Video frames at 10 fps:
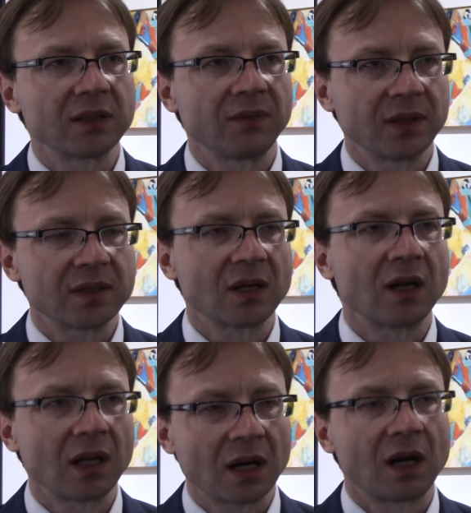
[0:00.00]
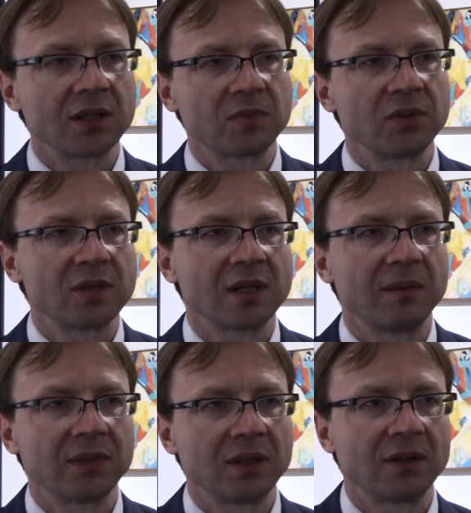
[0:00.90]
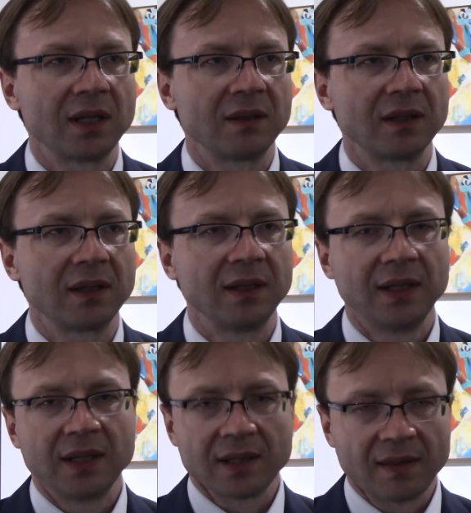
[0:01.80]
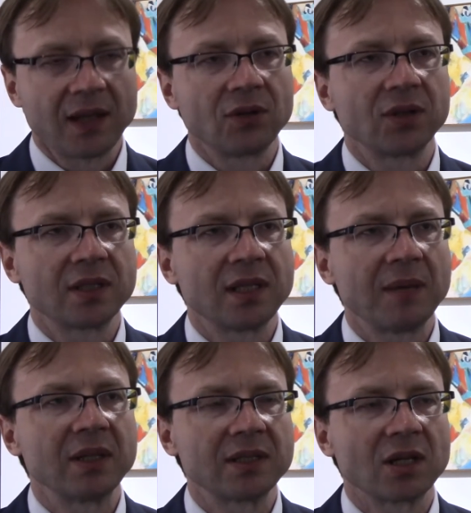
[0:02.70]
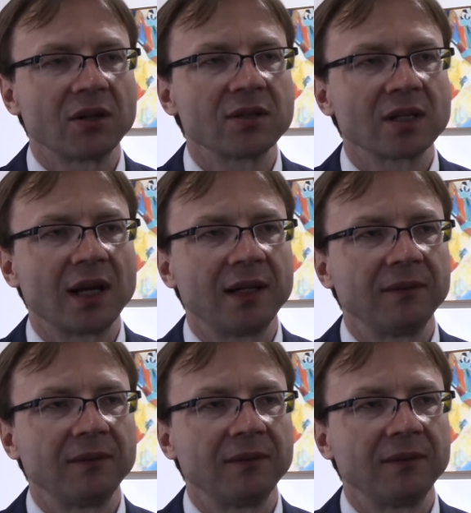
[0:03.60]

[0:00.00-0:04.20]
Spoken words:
of it a Holocaust museum, and then you could name it genocide.